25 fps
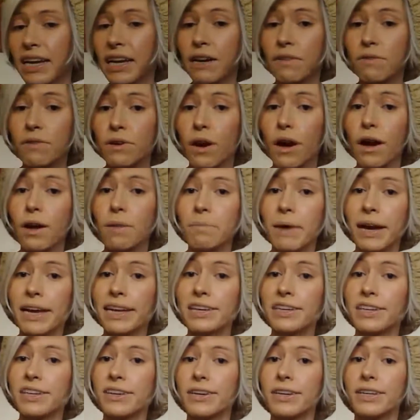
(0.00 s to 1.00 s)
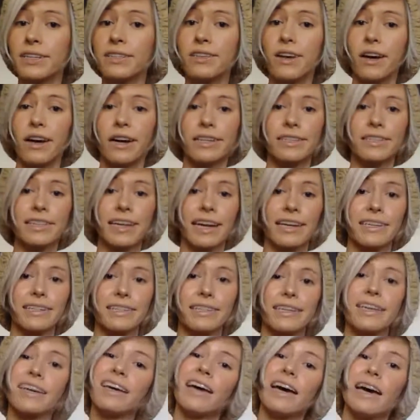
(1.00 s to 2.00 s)
for all my curious
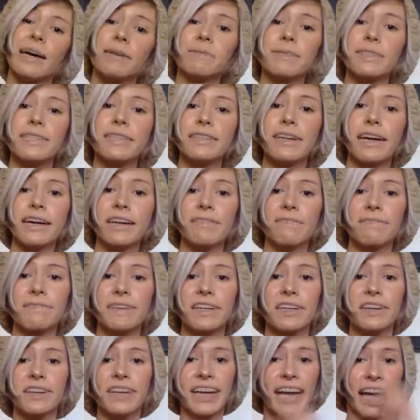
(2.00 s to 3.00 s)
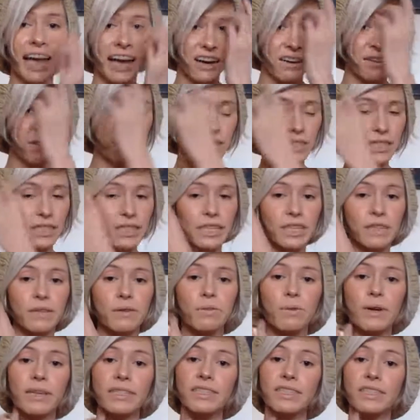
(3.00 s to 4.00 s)
content. I'm still kind of figuring out
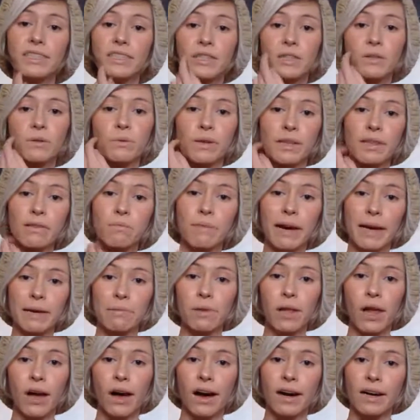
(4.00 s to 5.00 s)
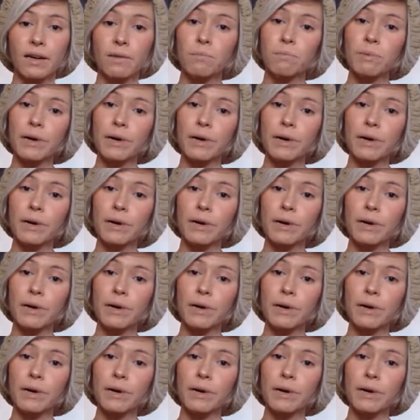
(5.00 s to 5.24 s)
what to do with my blog,